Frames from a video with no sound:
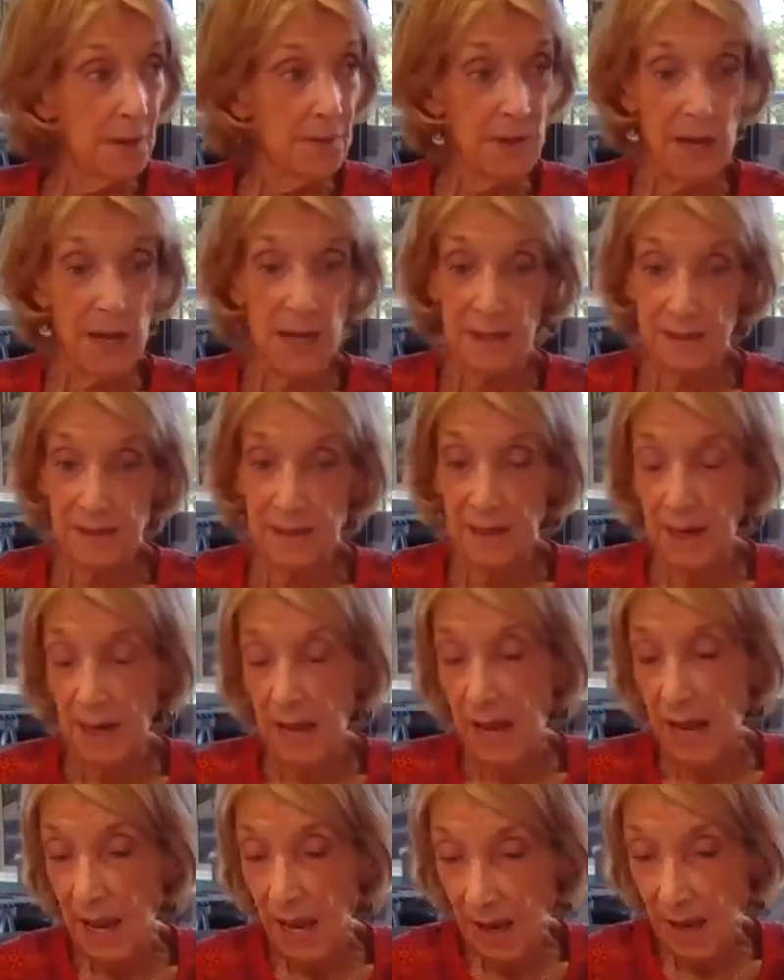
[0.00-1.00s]
that
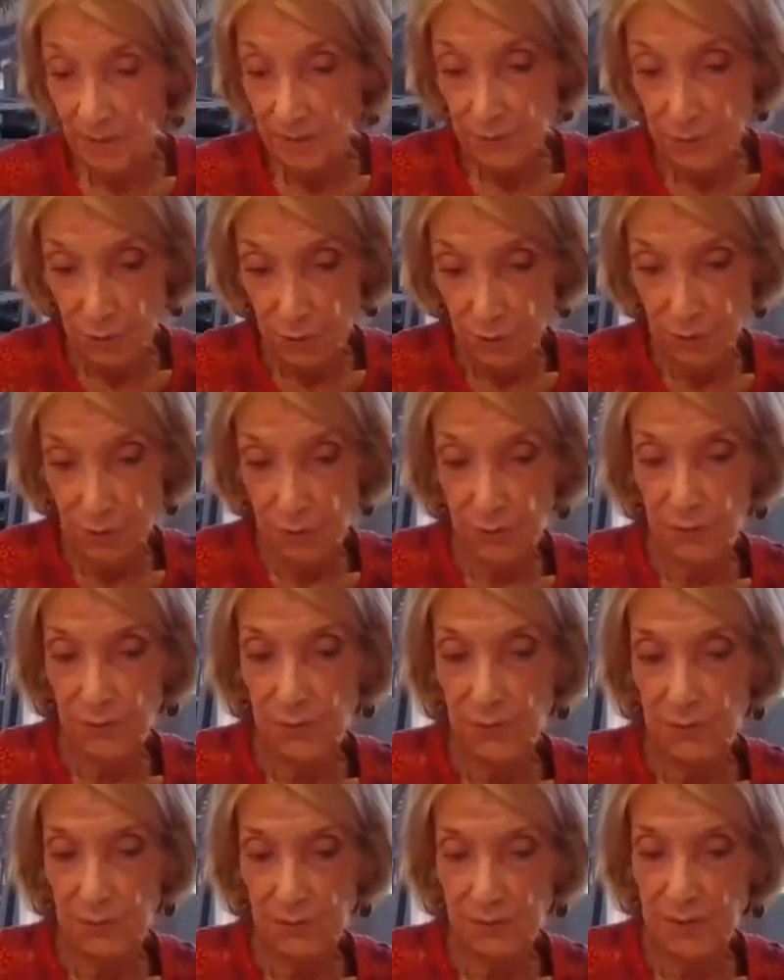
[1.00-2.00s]
after
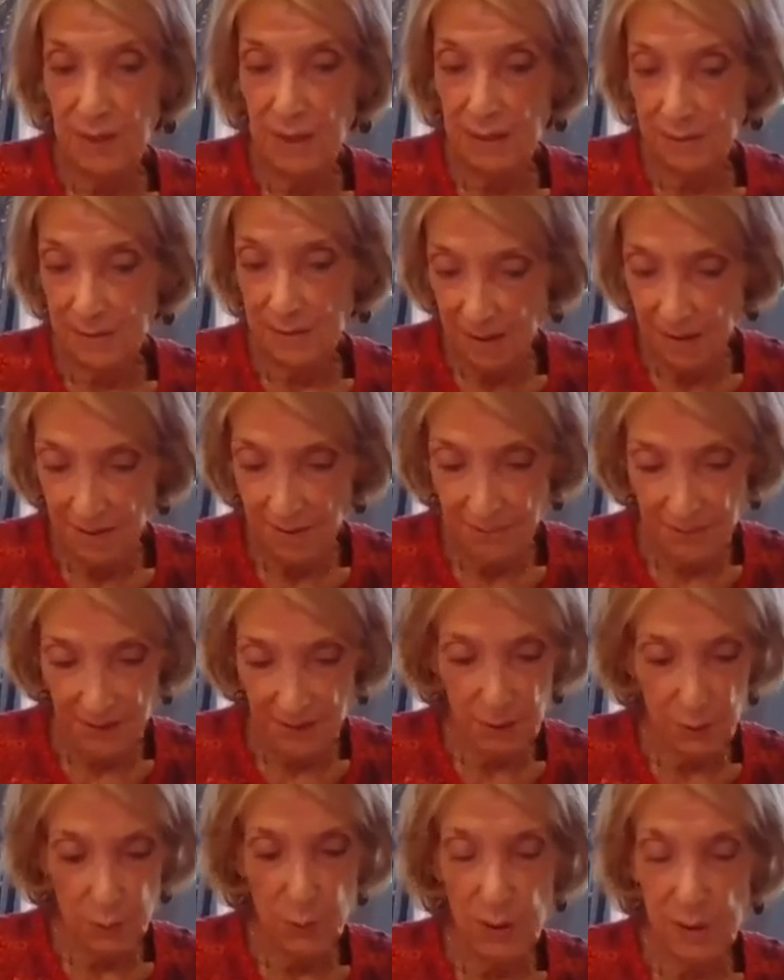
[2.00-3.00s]
they have
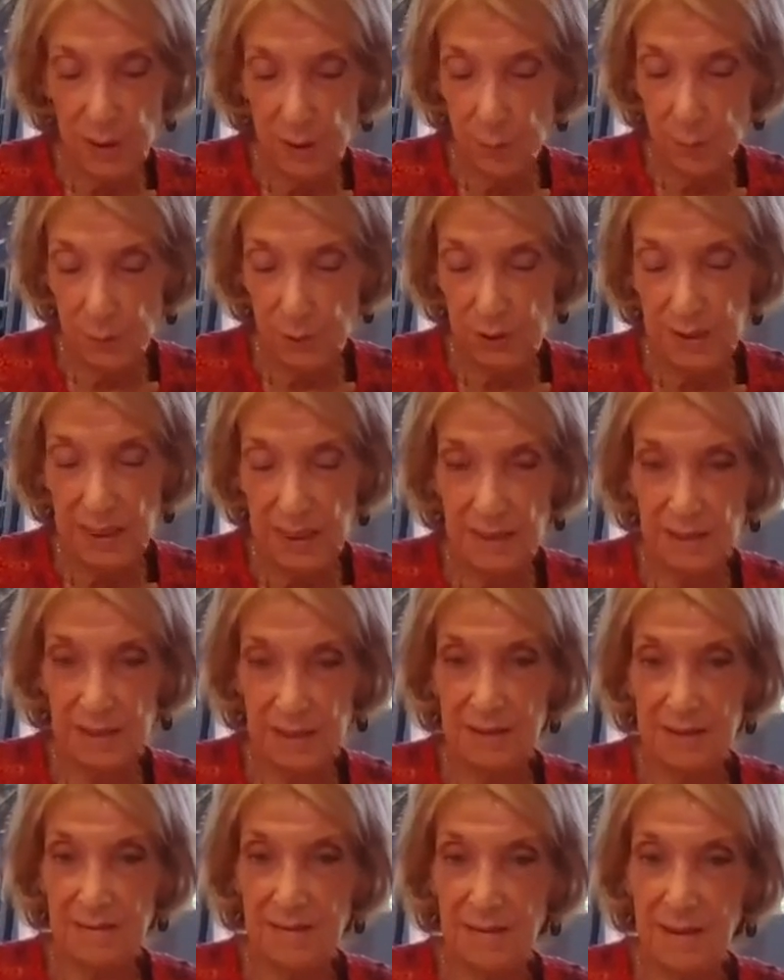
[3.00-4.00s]
a
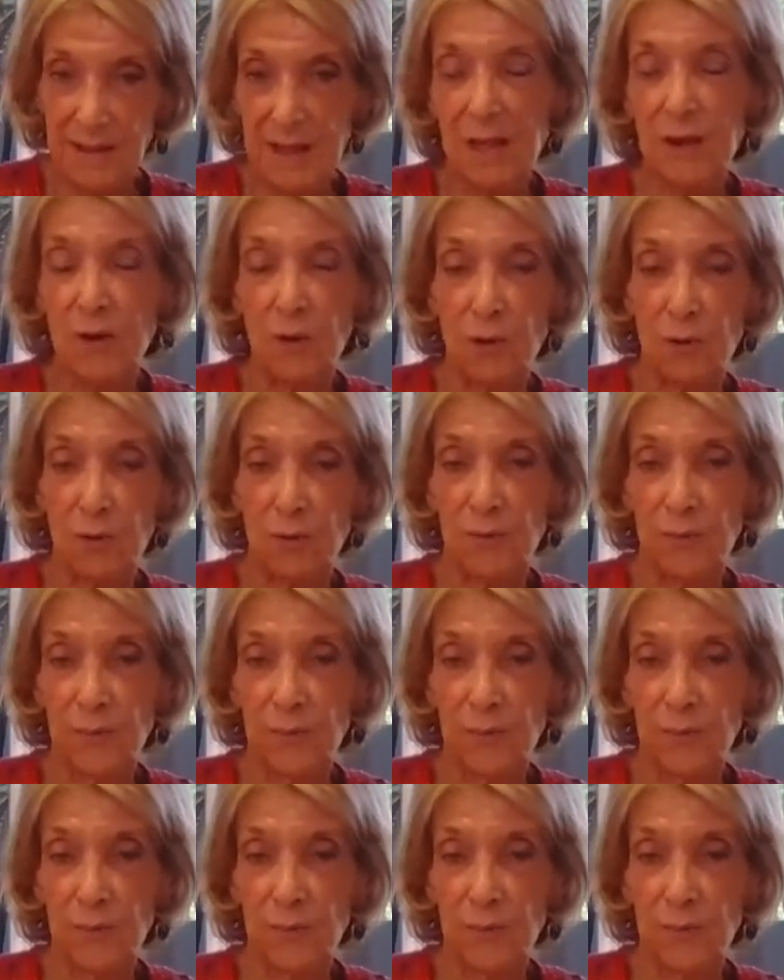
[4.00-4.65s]
20% there